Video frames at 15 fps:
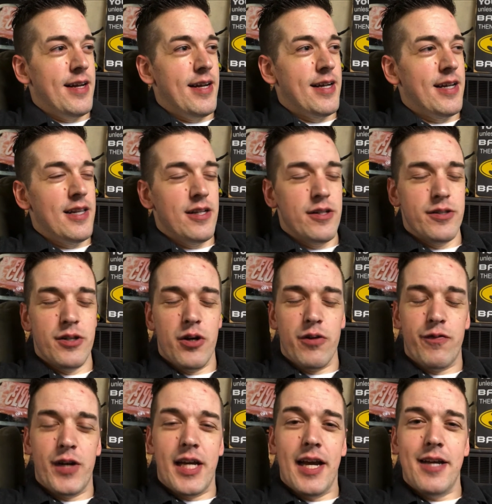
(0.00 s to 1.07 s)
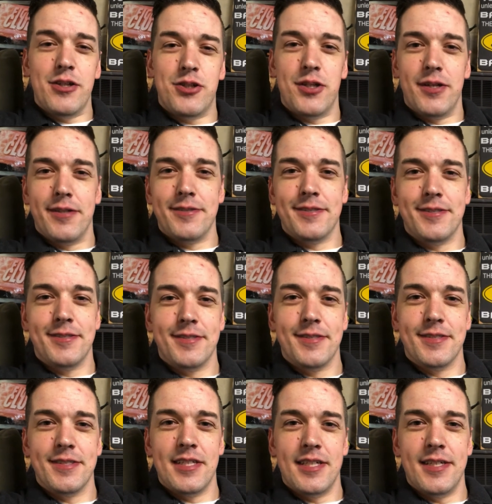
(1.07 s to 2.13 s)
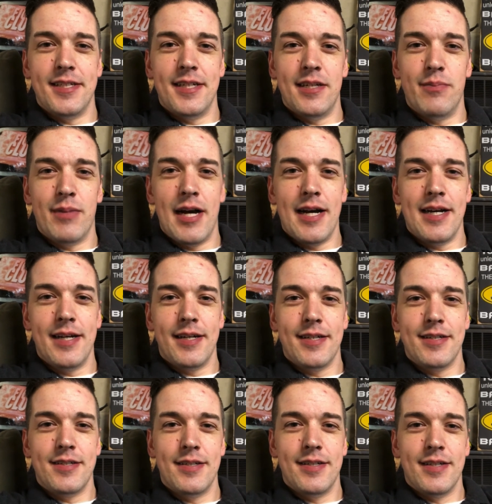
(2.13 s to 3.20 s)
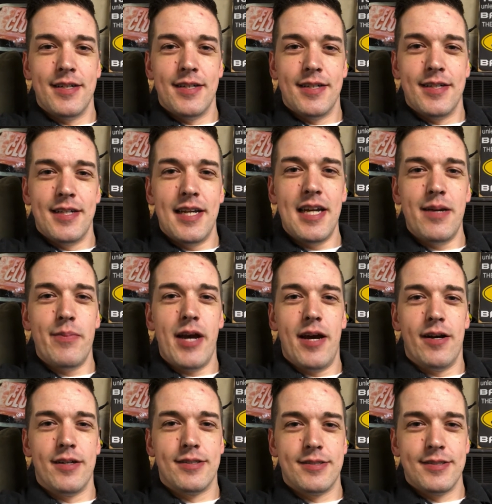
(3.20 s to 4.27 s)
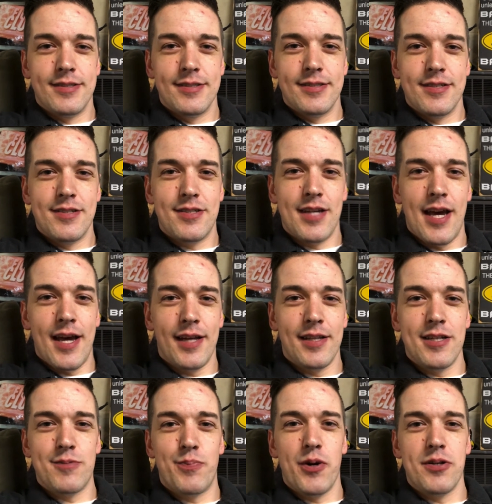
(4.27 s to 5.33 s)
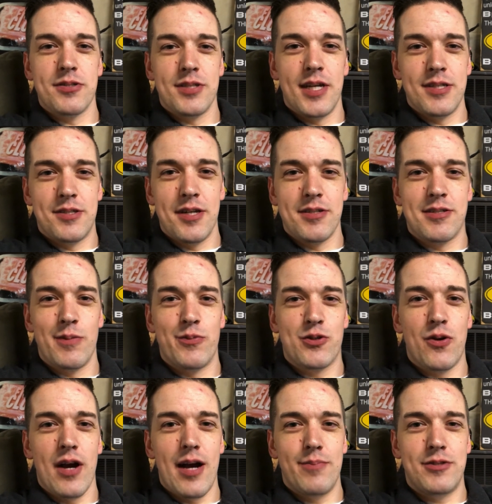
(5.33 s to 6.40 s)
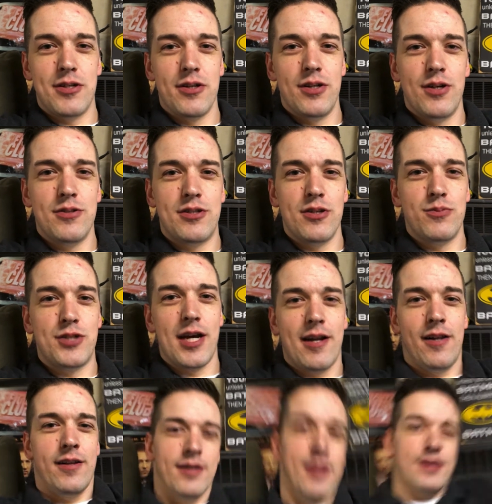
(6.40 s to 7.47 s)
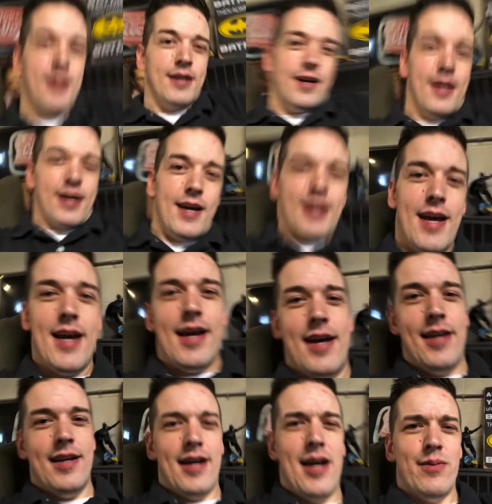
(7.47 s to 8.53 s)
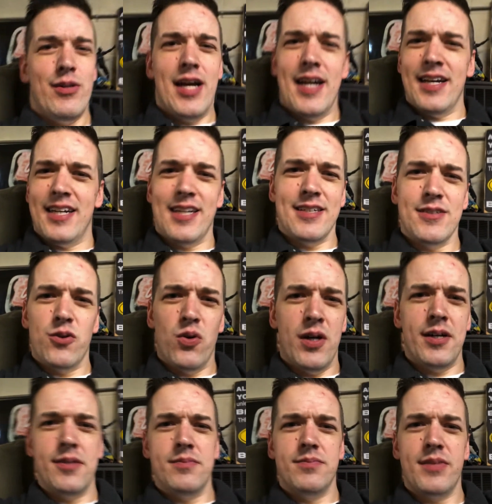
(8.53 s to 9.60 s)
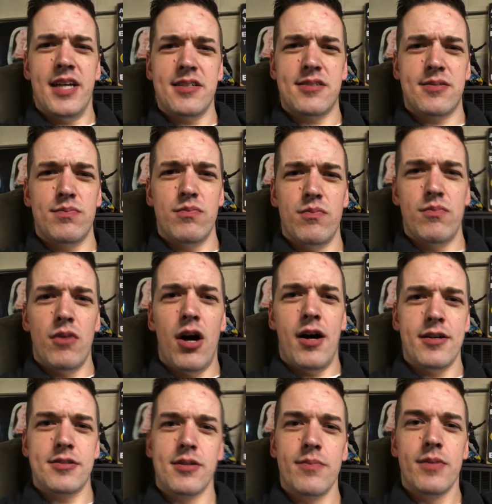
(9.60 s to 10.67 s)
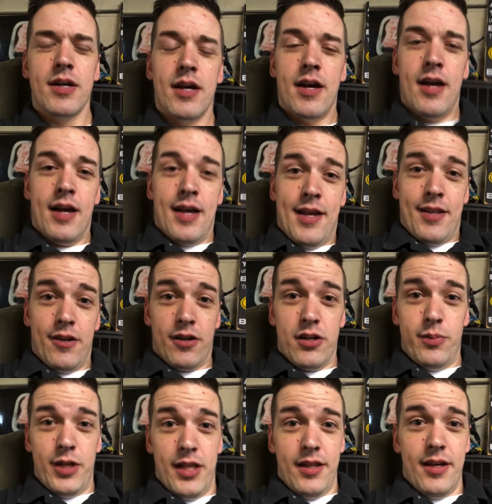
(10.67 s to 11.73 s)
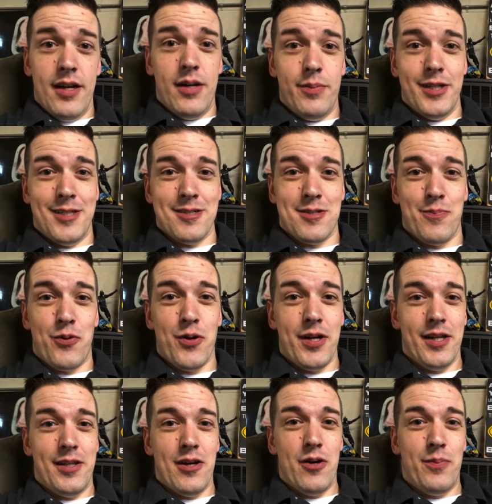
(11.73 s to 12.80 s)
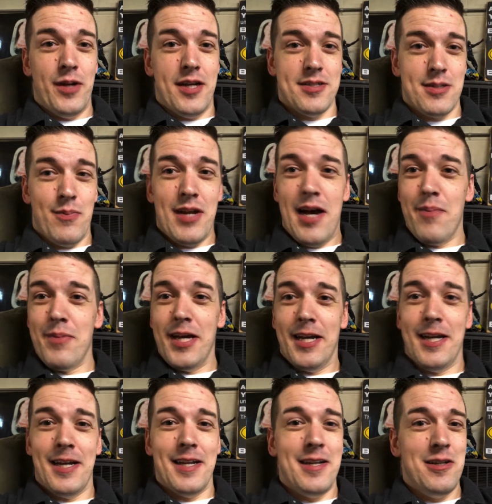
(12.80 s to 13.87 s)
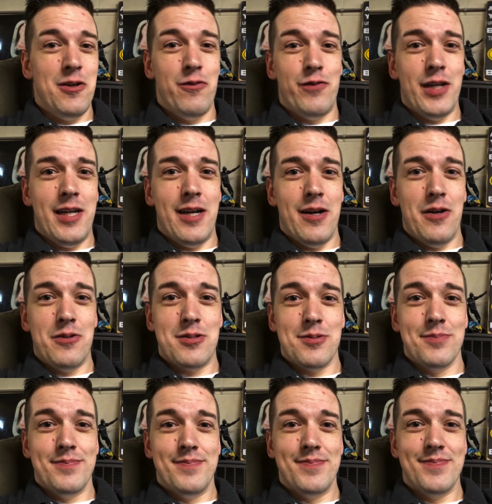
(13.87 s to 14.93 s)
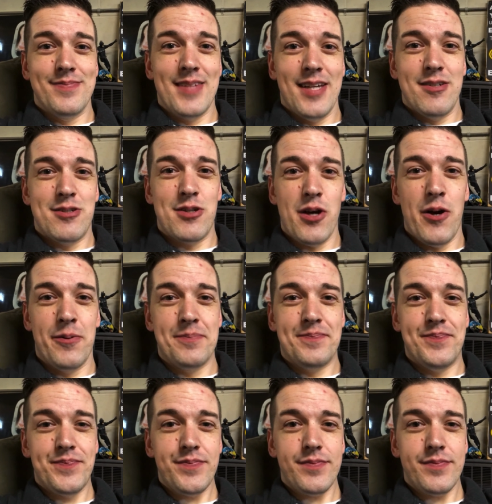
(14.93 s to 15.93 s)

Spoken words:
I get a little notification in my email saying this person has just subscribed to your YouTube channel. And I'm like, well, that's awesome. They're going to be a little bit disappointed, though, because I'm not making any new videos. So